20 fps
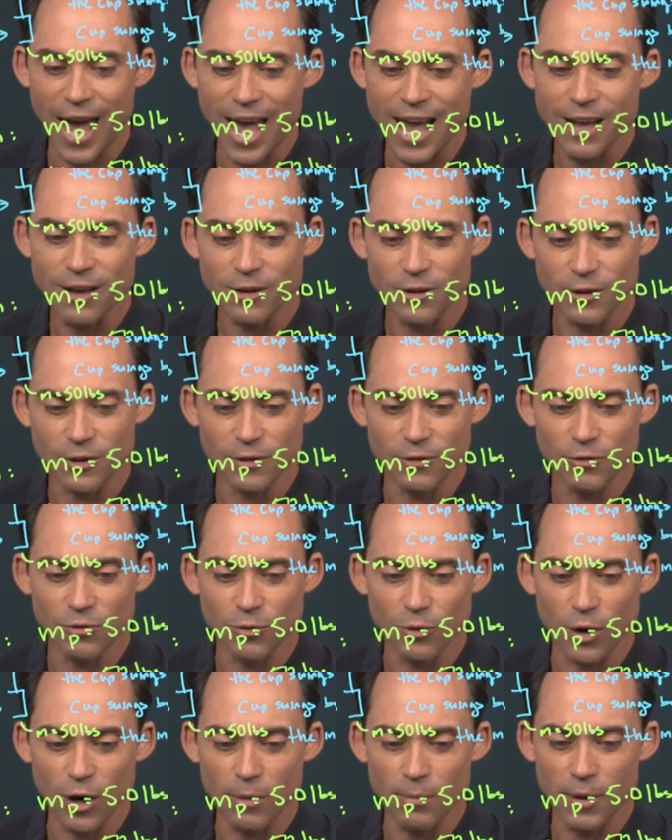angle
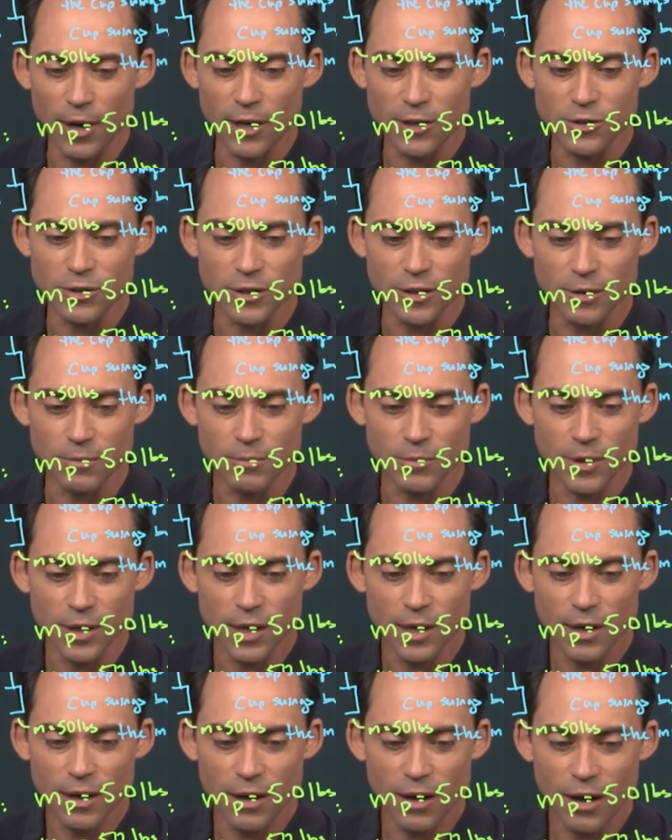for our pendulum
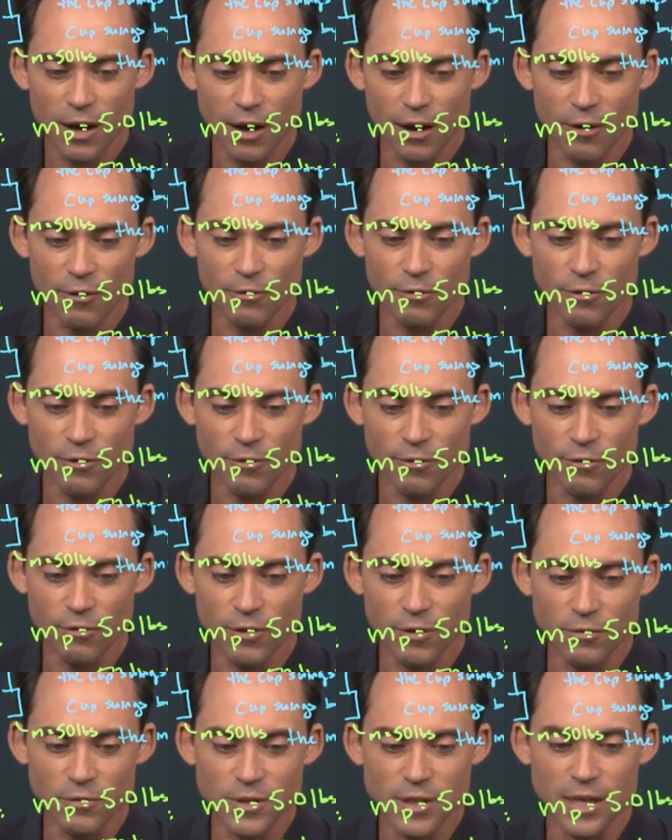of
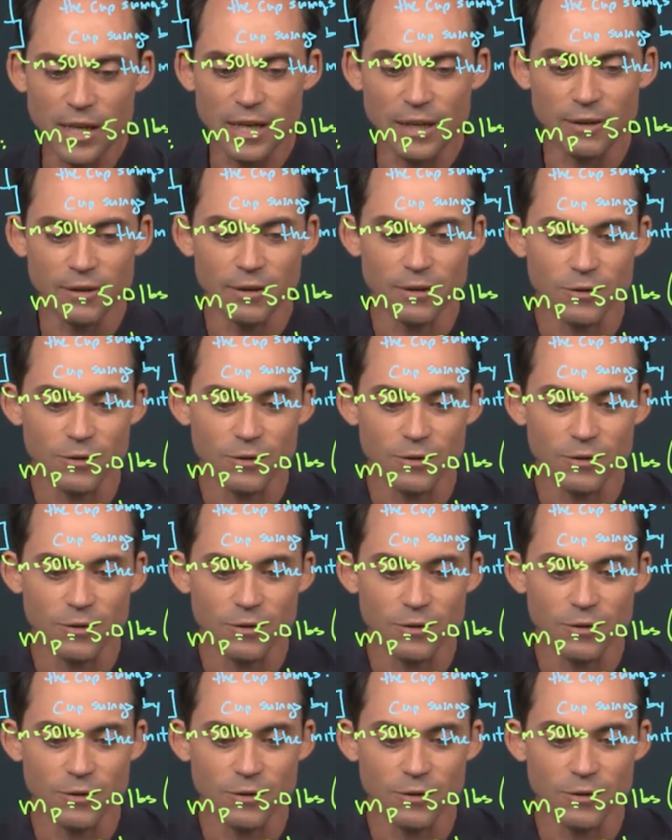15